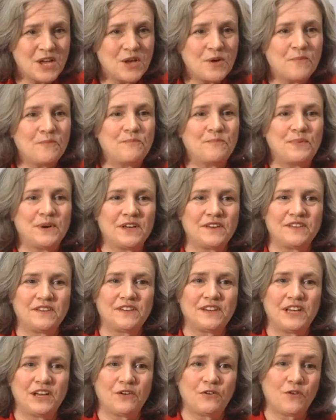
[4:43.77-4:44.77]
but
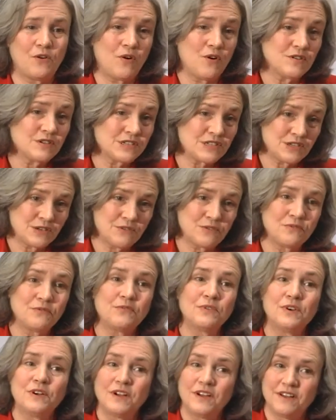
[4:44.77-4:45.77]
they're
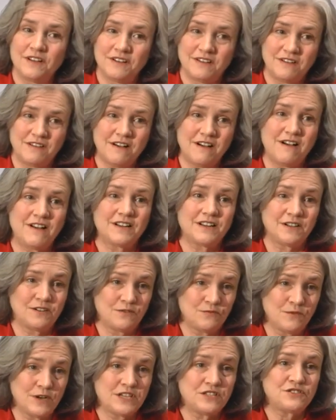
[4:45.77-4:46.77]
also not going
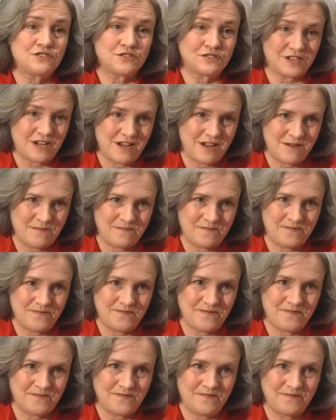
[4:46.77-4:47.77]
to waste your time.
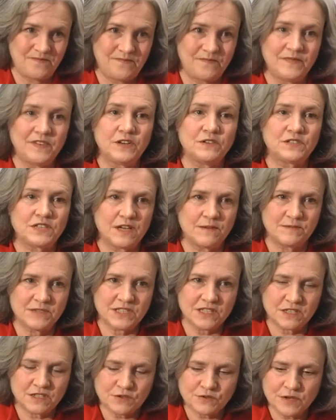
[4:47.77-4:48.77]
Their time
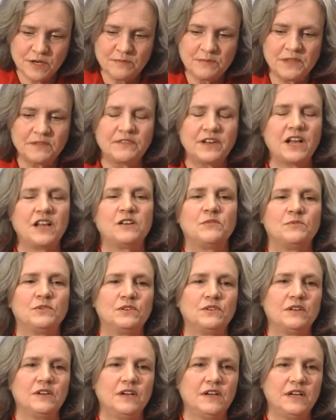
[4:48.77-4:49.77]
is extremely
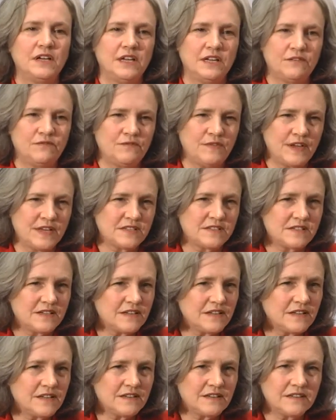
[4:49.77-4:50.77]
valuable.
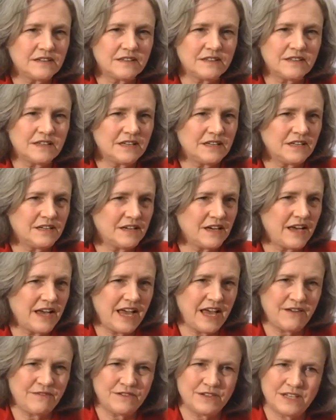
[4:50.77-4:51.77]
Investing a
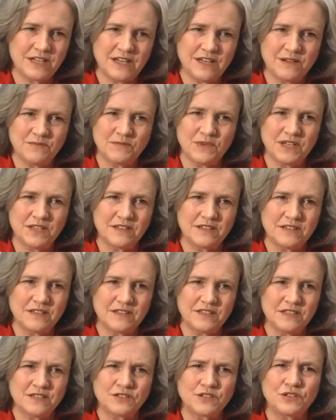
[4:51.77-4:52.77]
half a day a month
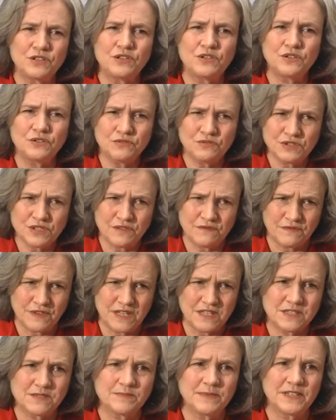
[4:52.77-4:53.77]
is a huge
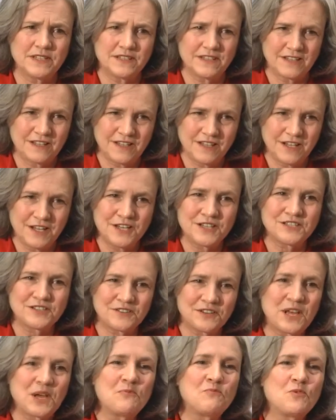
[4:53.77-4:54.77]
investment.
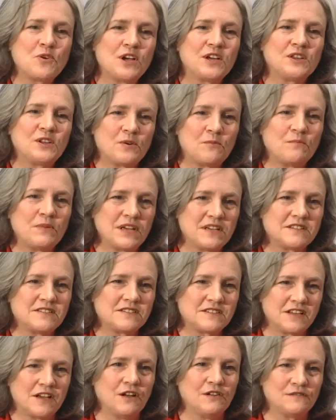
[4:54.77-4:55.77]
So they bring their
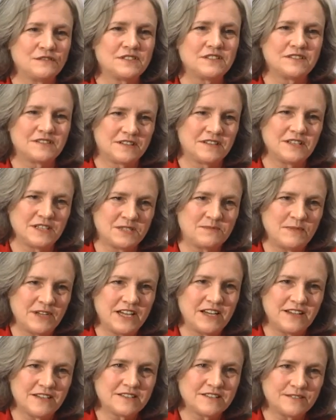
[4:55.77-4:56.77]
best selves to these
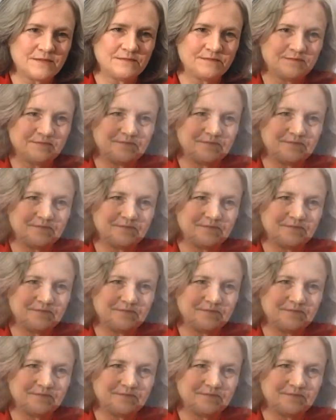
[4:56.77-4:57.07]
meetings.